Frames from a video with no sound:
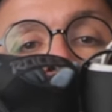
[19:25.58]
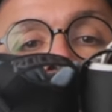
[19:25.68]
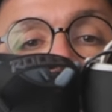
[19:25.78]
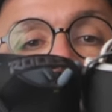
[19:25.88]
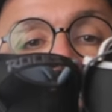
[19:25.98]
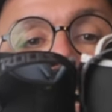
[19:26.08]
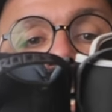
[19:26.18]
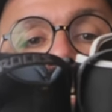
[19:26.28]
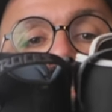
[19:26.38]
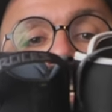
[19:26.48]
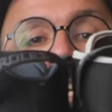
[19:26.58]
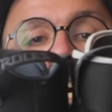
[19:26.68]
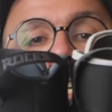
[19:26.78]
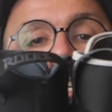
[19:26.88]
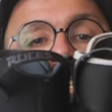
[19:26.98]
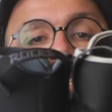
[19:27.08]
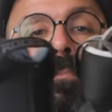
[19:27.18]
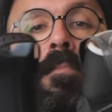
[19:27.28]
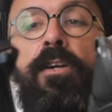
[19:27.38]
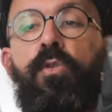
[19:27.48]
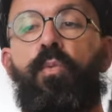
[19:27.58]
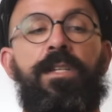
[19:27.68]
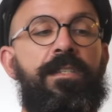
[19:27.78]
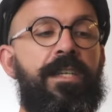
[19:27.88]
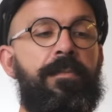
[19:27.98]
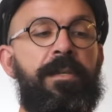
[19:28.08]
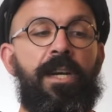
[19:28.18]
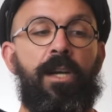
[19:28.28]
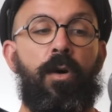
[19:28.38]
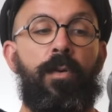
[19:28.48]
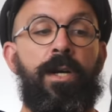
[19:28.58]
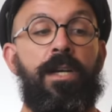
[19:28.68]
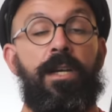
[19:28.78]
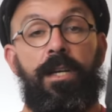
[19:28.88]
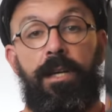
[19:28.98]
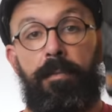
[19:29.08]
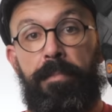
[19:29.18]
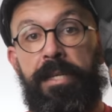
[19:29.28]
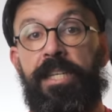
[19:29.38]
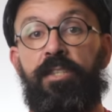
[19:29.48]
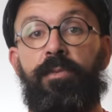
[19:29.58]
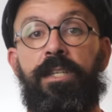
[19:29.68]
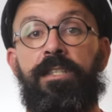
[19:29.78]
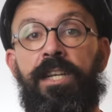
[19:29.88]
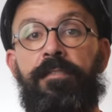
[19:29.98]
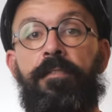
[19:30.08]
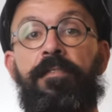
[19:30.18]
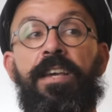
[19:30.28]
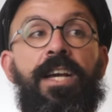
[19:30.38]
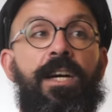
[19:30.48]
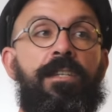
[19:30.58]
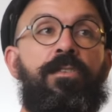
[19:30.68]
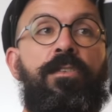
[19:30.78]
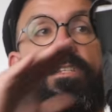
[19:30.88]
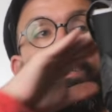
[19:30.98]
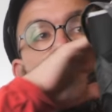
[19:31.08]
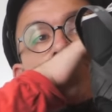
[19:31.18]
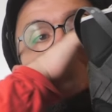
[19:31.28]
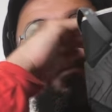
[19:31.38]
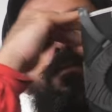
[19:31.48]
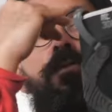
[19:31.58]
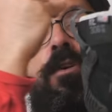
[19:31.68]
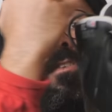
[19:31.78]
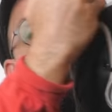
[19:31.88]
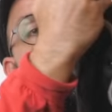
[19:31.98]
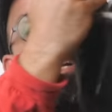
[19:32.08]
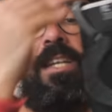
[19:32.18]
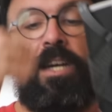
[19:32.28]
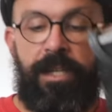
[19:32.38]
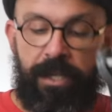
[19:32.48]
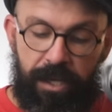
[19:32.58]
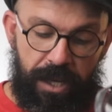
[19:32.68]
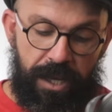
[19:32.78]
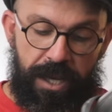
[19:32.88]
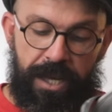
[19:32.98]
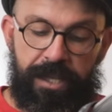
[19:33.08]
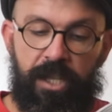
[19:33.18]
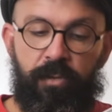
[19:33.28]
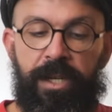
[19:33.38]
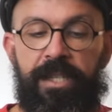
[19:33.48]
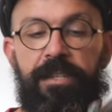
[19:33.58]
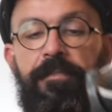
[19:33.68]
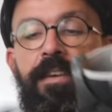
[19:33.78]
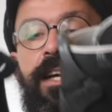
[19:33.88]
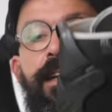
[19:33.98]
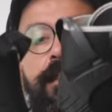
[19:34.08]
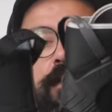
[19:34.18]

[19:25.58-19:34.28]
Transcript: like the side of the liner, it's about 1 centimeter lower, but this one doesn't have a V-cut, so this is a full-on straight liner, and this one has a V-cut,